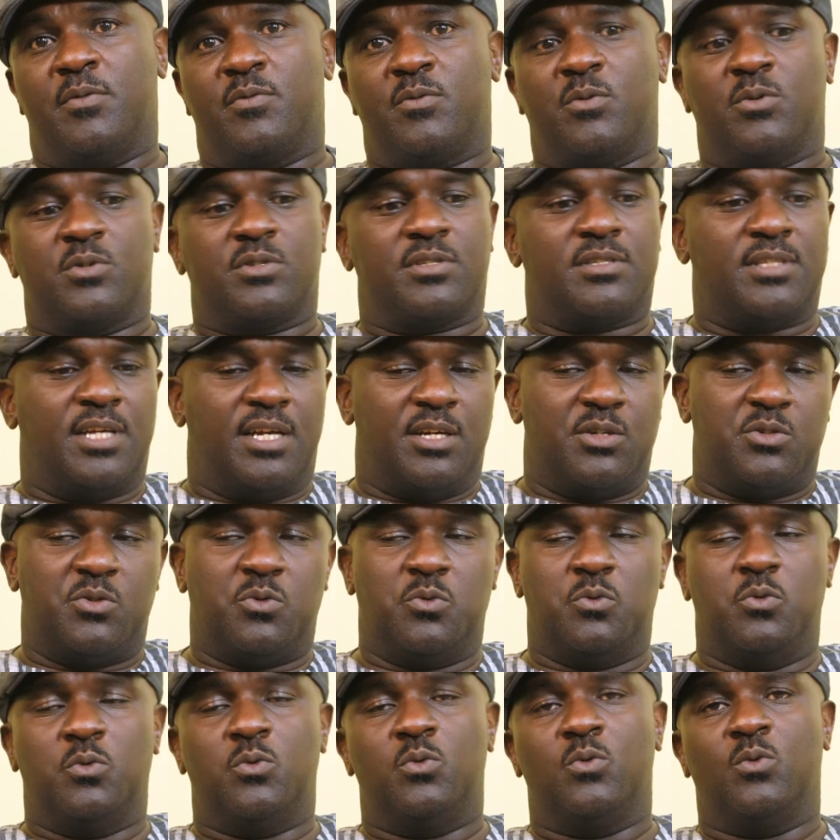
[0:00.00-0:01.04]
of course, thanks to
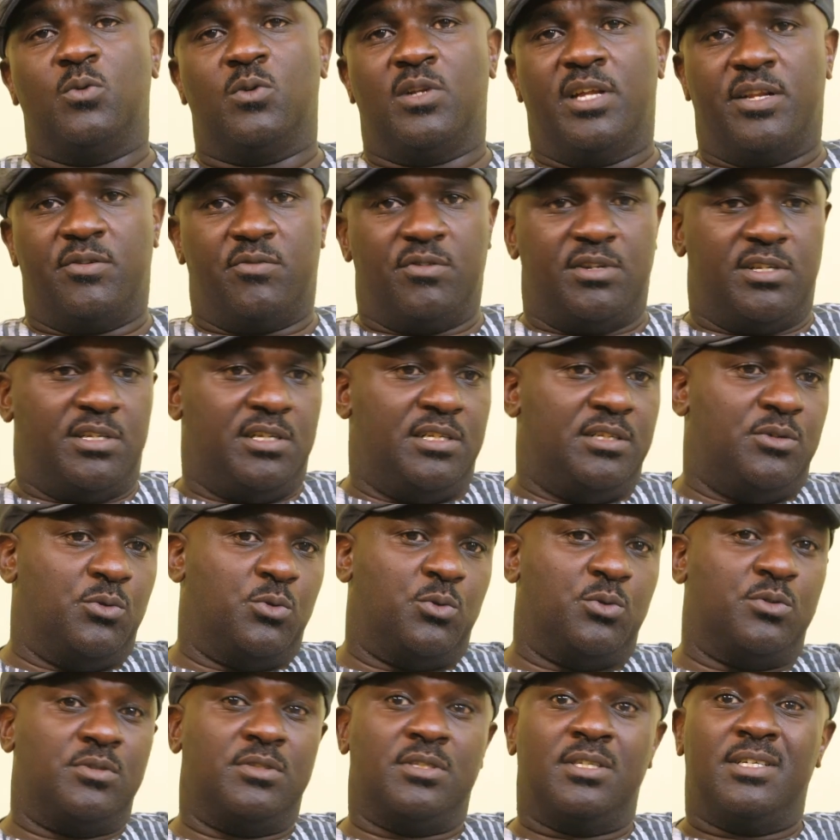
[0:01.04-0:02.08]
Google, I'd already
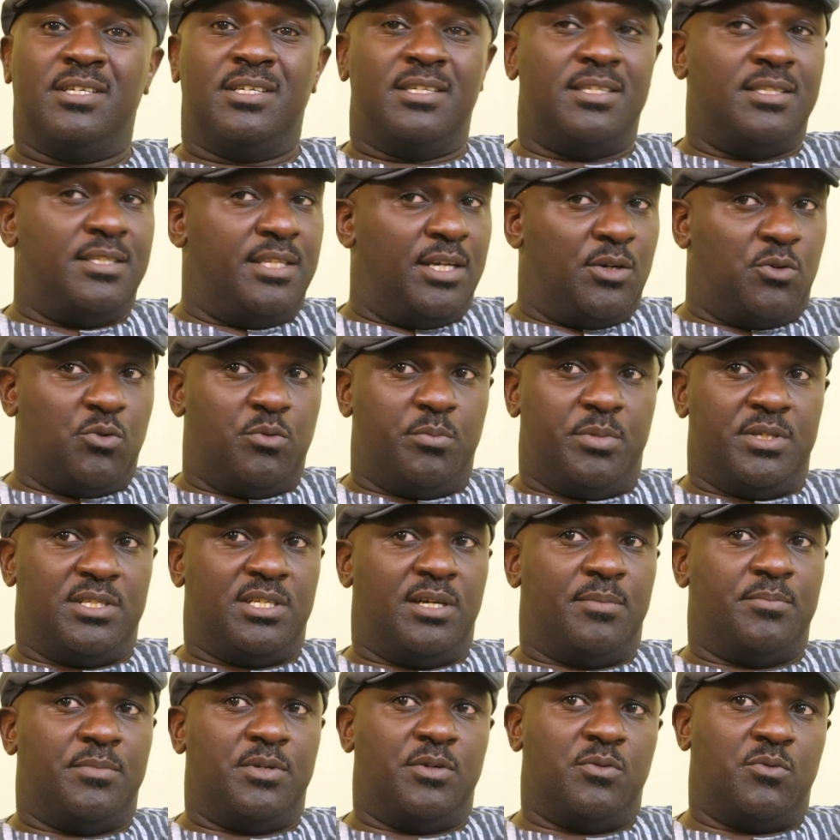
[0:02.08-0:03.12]
known there could be
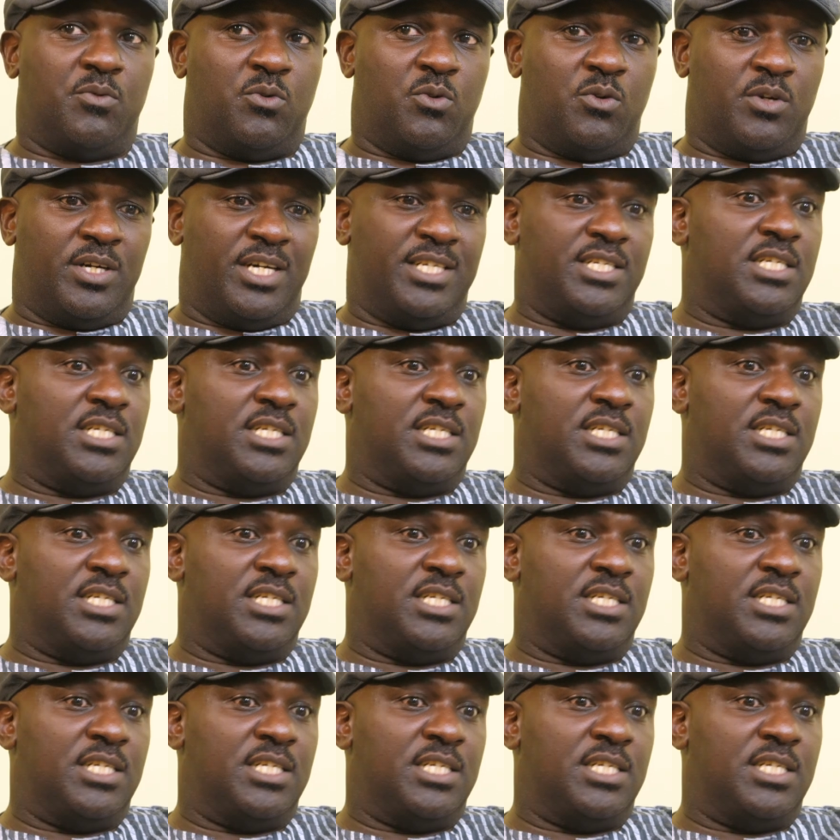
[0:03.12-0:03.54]
something wrong.